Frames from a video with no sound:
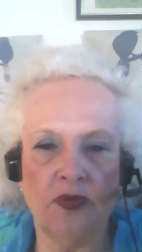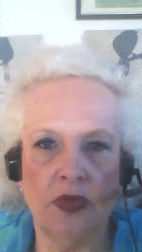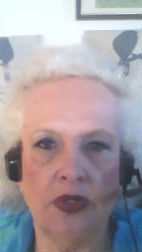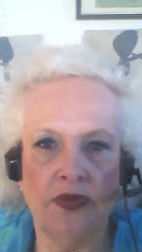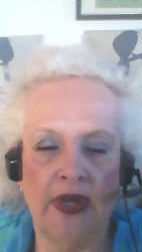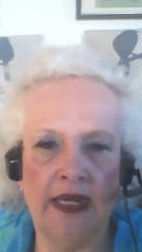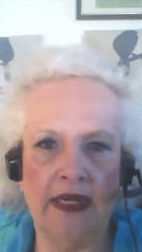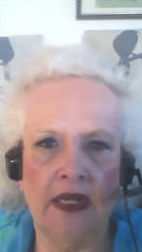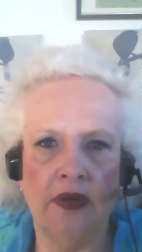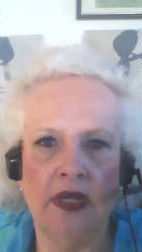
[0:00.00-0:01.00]
word right
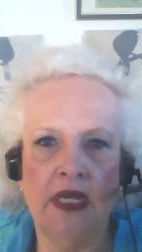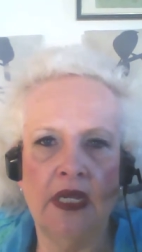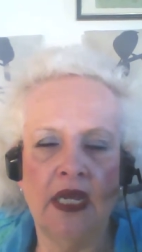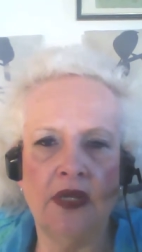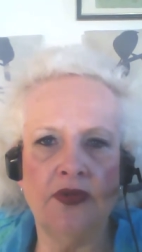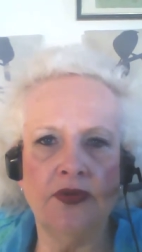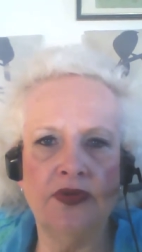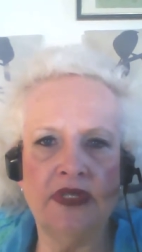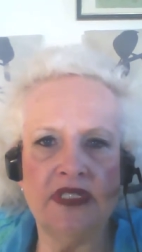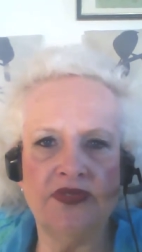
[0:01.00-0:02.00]
now and through
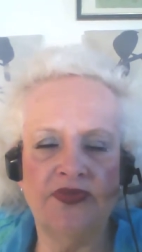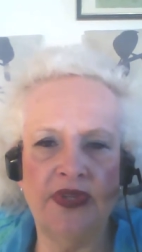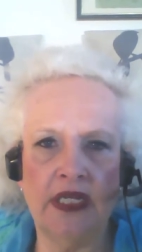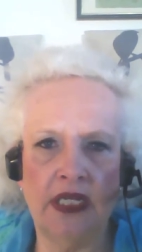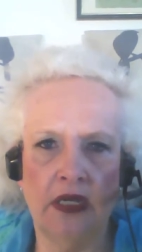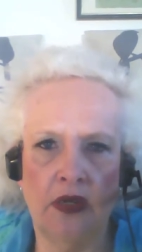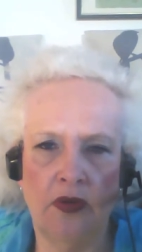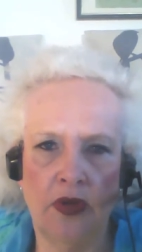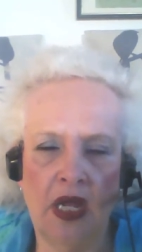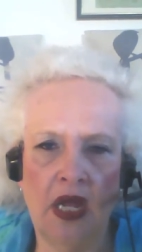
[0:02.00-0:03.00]
this
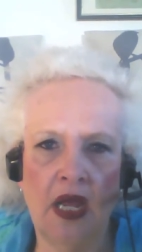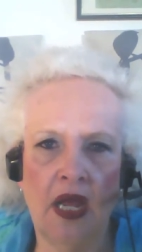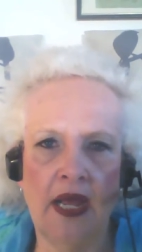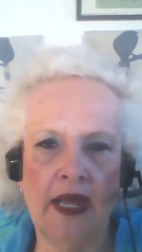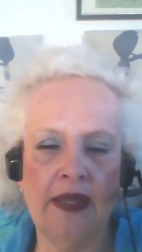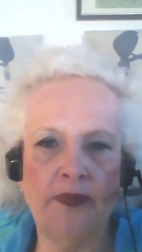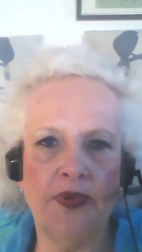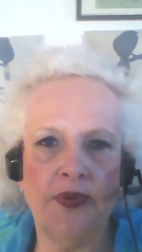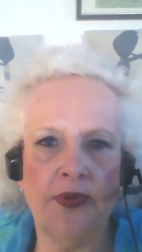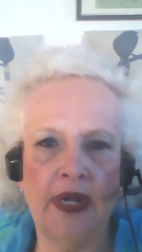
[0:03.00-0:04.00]
video. I
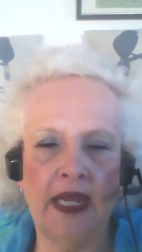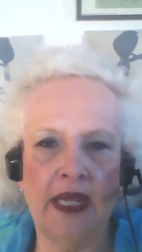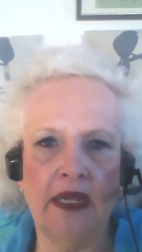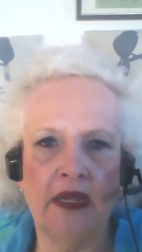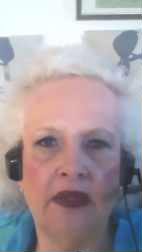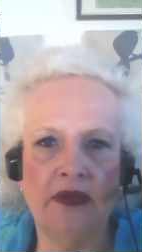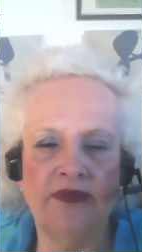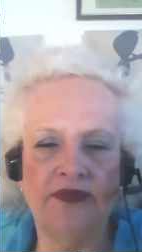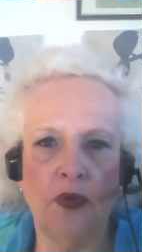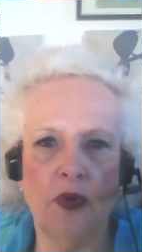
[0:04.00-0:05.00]
pray
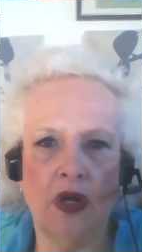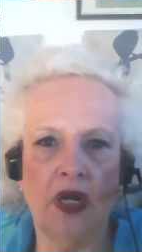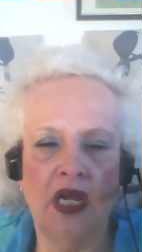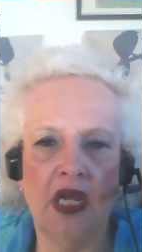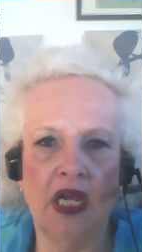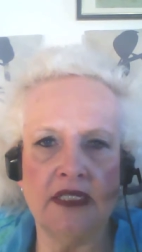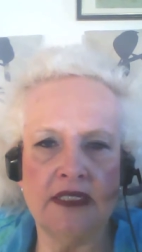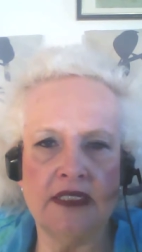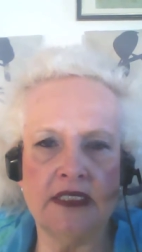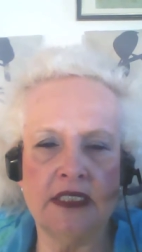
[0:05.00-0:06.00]
for
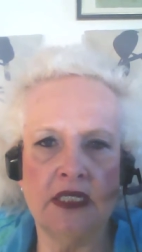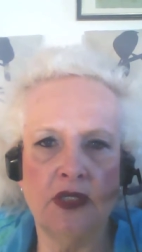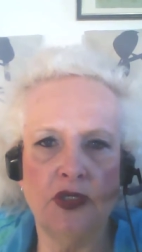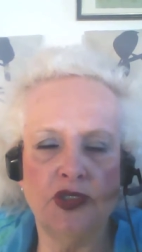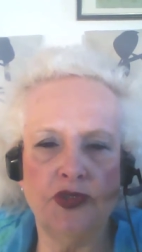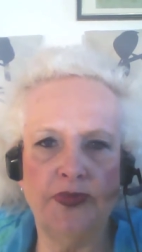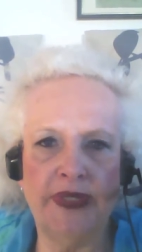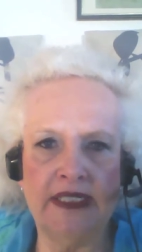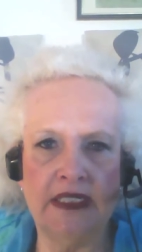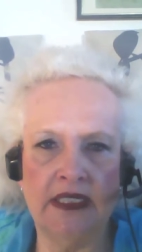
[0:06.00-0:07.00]
us to
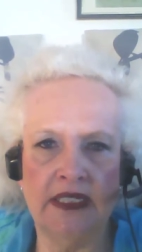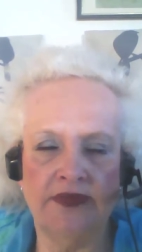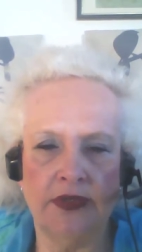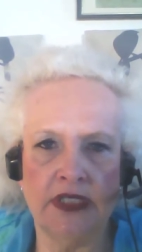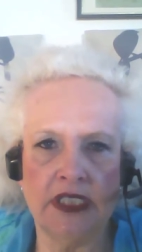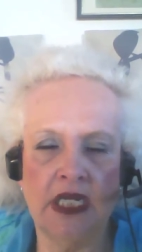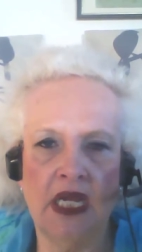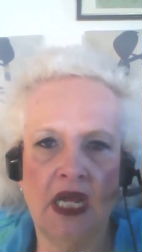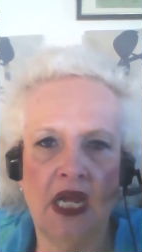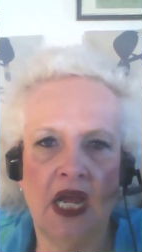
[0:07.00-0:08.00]
be delivered.
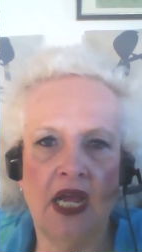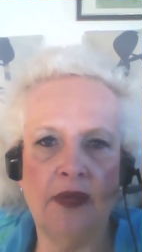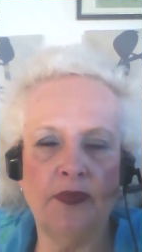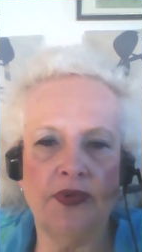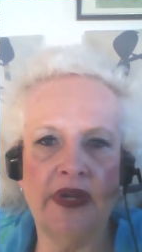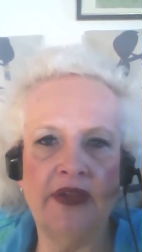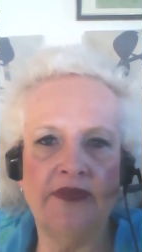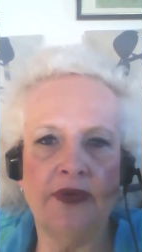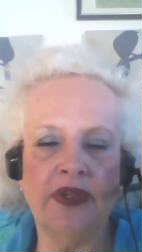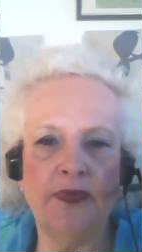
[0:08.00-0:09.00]
I pray
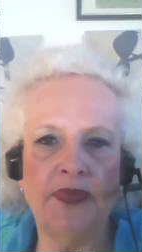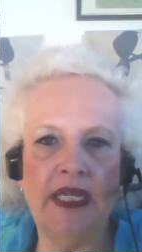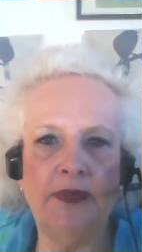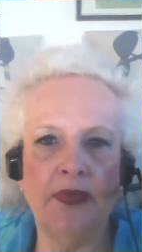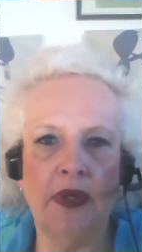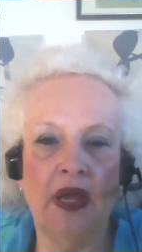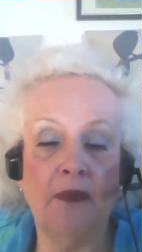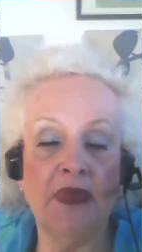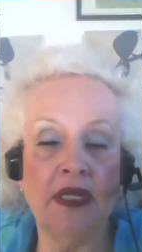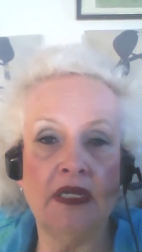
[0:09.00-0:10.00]
for the people.
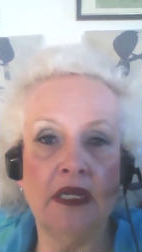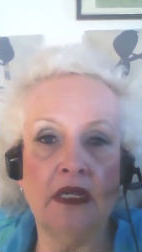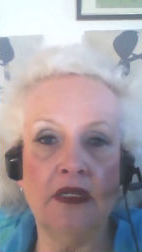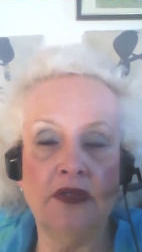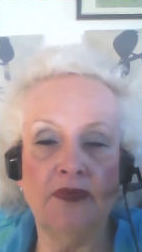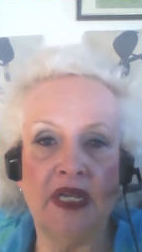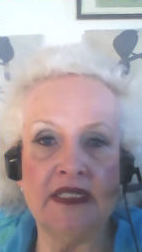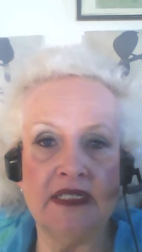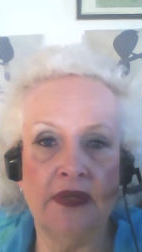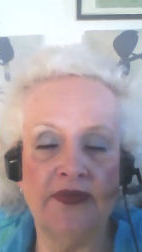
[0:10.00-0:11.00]
I'm going to include
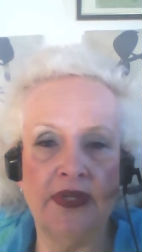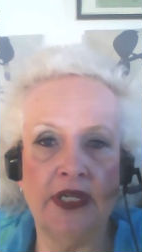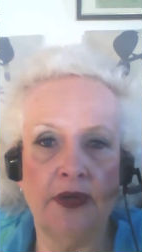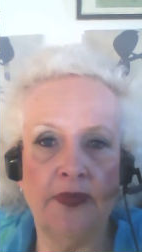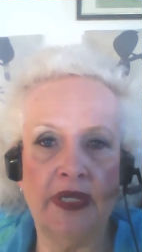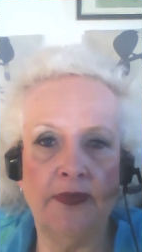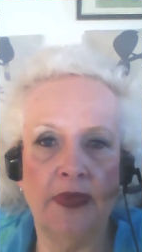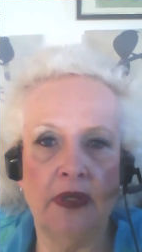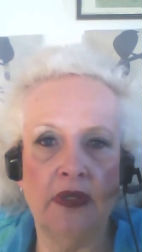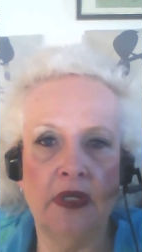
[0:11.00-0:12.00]
myself in here,
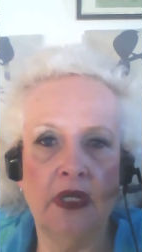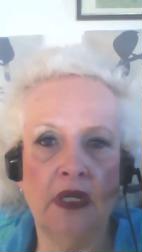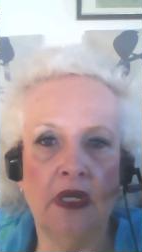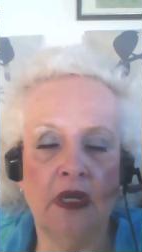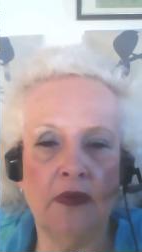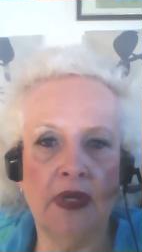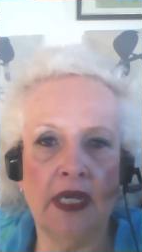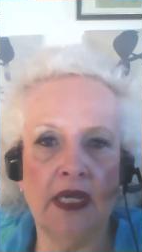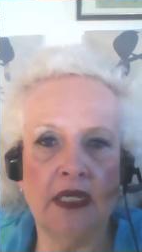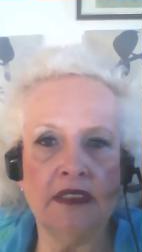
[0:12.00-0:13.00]
people,
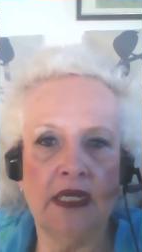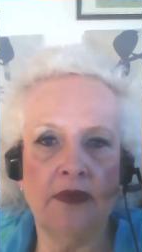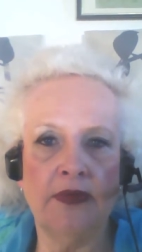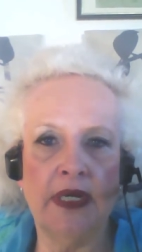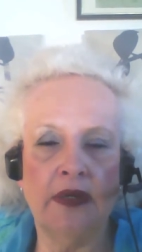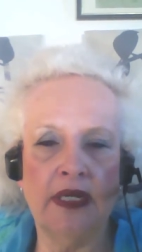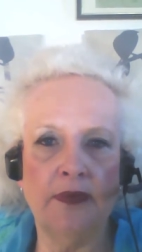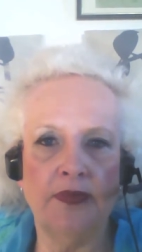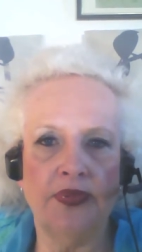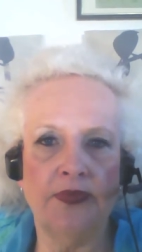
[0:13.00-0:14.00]
okay? Because I rarely
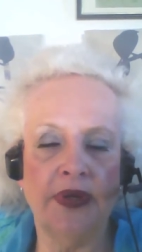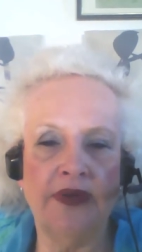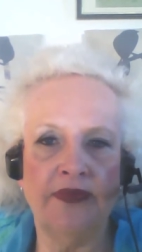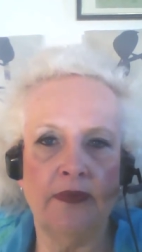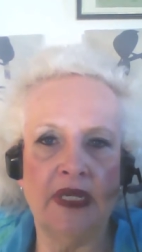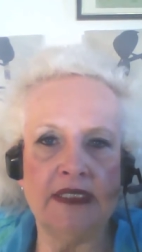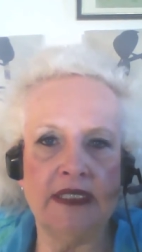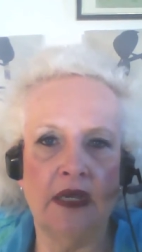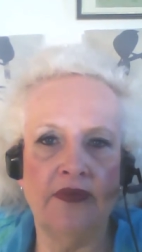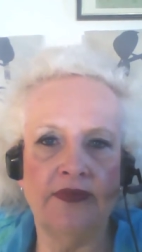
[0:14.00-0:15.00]
pray for
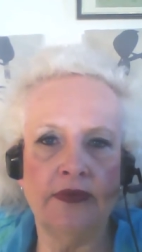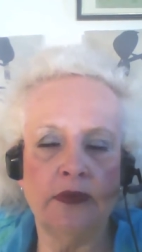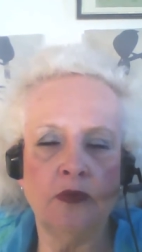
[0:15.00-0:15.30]
myself.